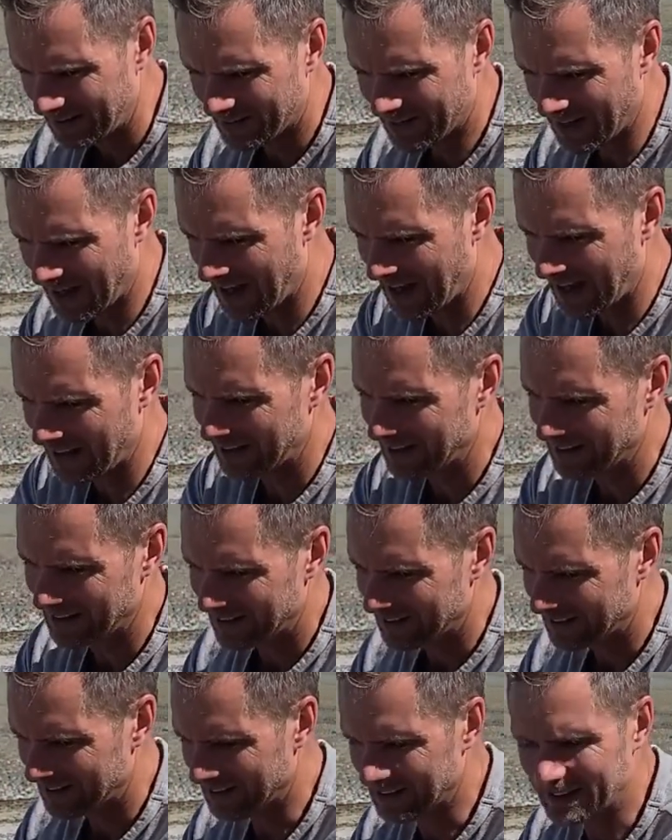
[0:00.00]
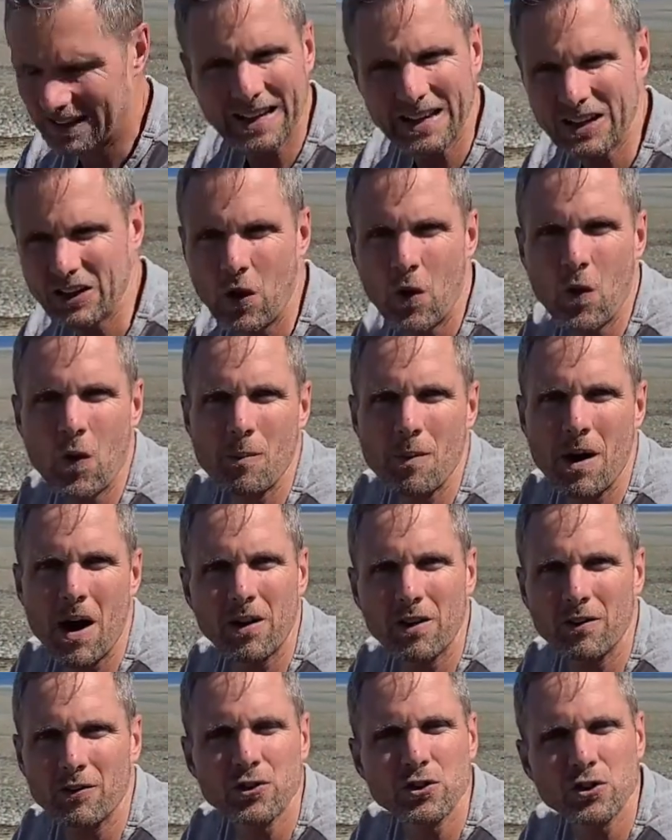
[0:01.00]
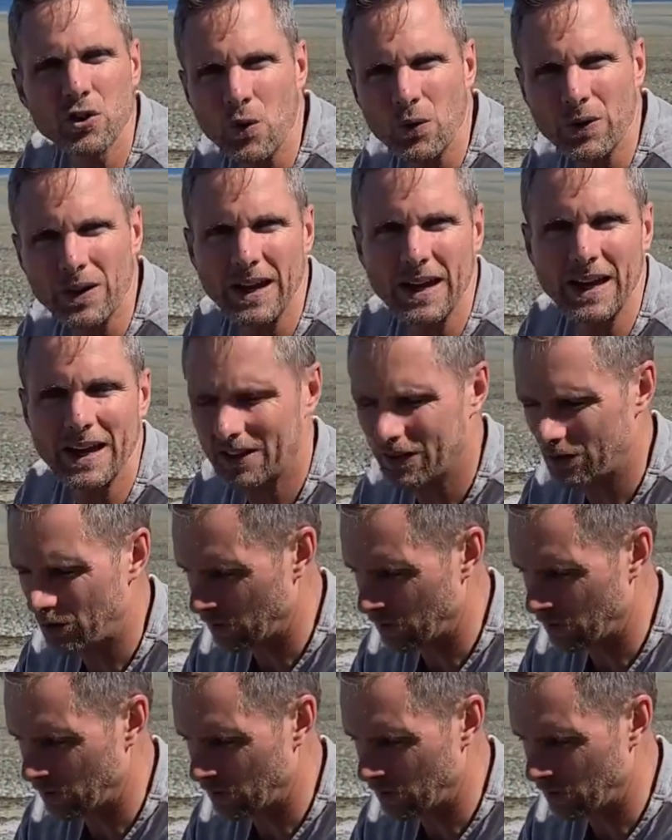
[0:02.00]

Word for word: that like no amount of soaking